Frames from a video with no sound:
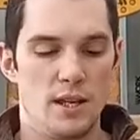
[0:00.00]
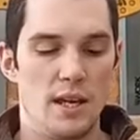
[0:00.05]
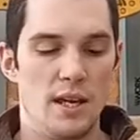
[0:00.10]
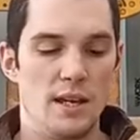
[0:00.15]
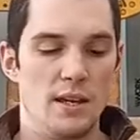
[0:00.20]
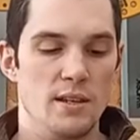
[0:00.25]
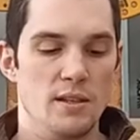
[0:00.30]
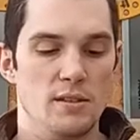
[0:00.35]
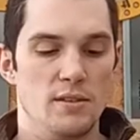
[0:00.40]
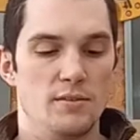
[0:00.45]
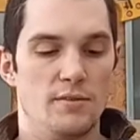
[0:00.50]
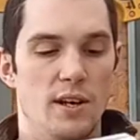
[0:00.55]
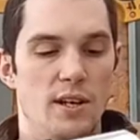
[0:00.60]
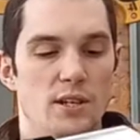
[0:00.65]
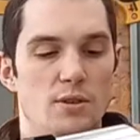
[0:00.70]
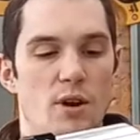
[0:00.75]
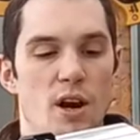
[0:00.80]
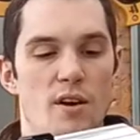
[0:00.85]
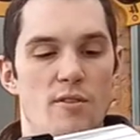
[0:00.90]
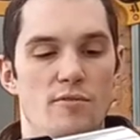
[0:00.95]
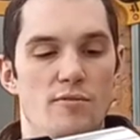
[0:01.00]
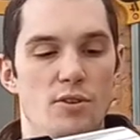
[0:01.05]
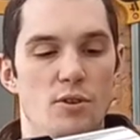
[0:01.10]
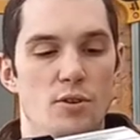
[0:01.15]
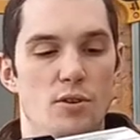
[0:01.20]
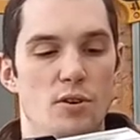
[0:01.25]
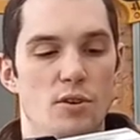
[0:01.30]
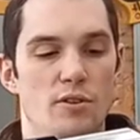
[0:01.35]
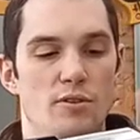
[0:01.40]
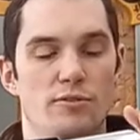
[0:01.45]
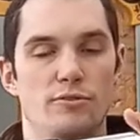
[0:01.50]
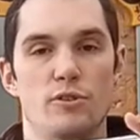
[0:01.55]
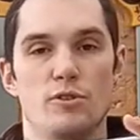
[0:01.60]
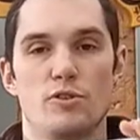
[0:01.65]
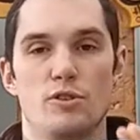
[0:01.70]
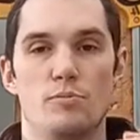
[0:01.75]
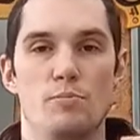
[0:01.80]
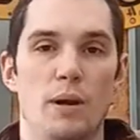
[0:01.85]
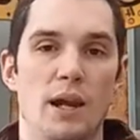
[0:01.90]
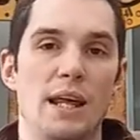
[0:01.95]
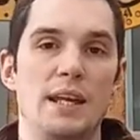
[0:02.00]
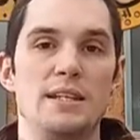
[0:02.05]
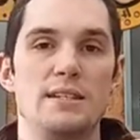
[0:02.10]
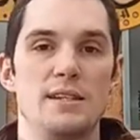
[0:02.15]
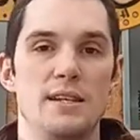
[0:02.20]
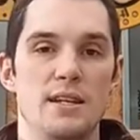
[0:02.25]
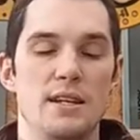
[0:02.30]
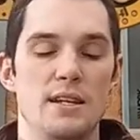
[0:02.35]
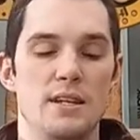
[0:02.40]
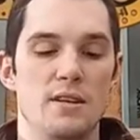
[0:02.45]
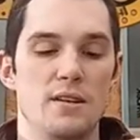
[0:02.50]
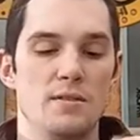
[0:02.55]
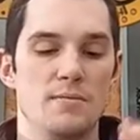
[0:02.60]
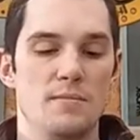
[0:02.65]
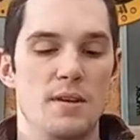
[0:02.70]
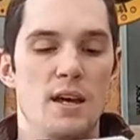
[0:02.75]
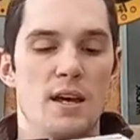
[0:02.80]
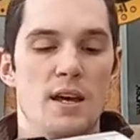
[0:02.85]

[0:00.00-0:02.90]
is that you have your front plate here.